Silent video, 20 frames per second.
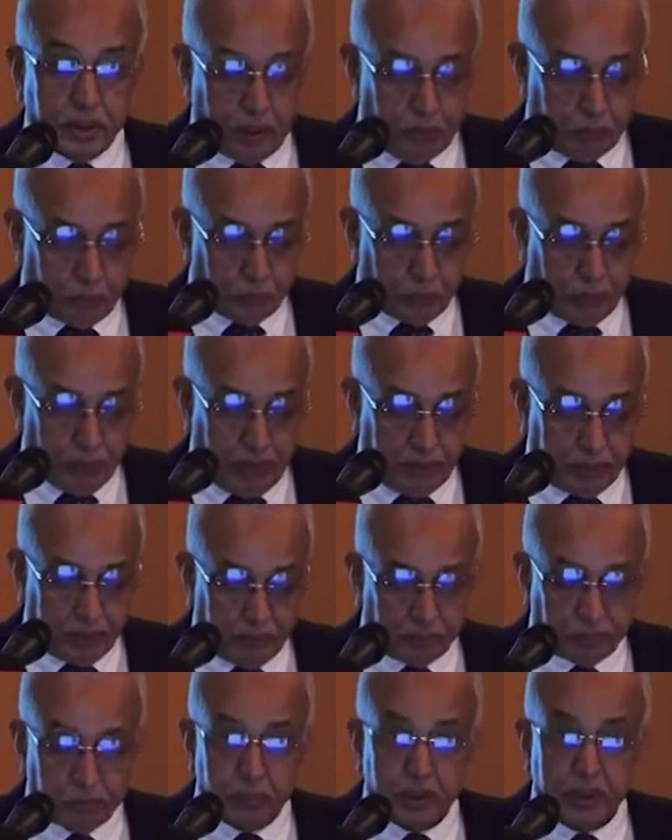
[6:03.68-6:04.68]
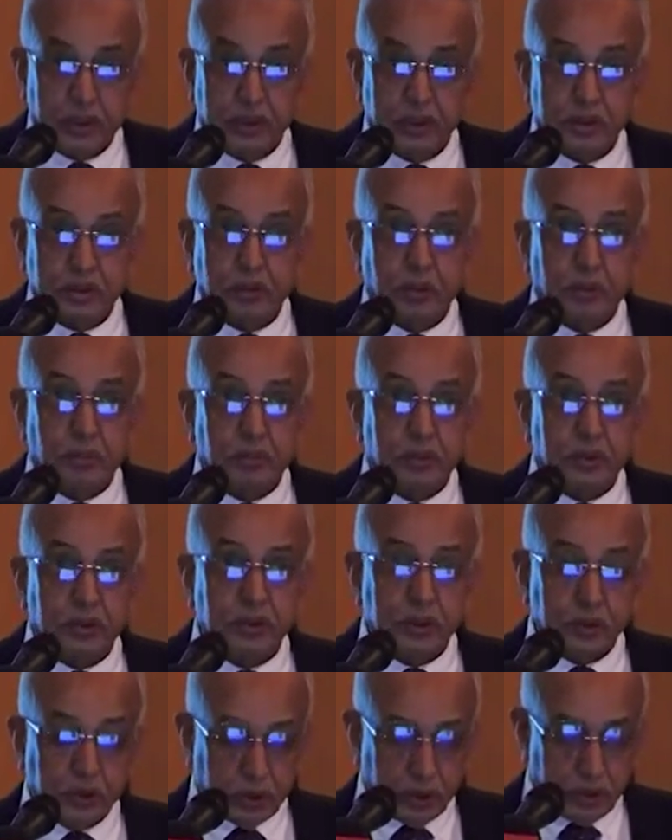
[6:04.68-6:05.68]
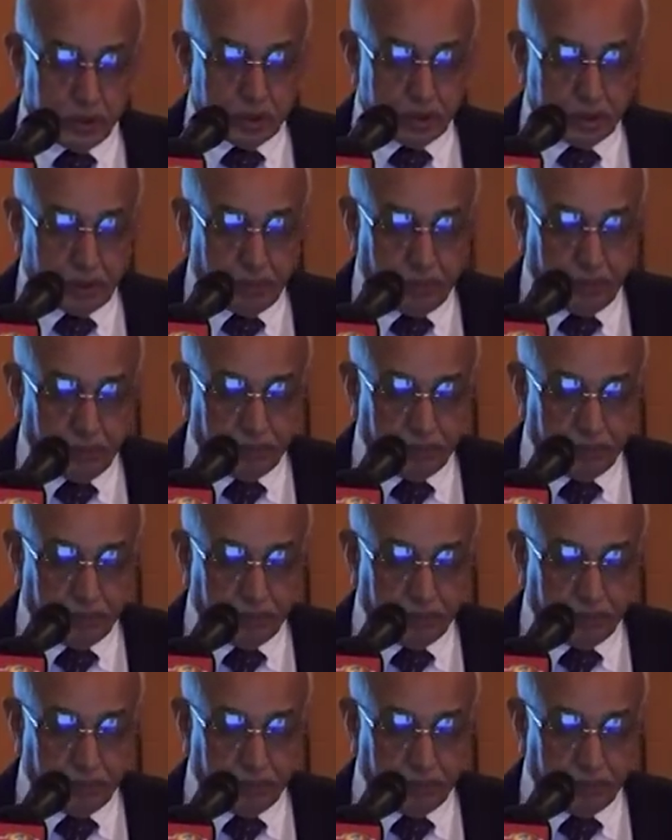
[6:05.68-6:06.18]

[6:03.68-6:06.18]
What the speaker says: up-to-date information on procedures,